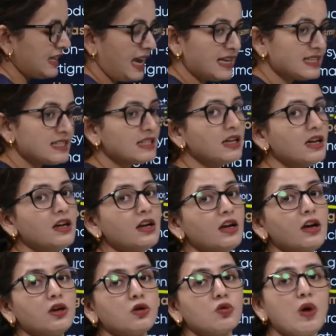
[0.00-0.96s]
Yes,
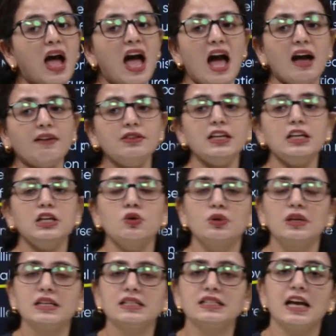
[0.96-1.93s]
to have the
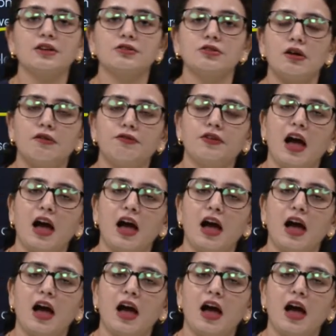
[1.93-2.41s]
unisexual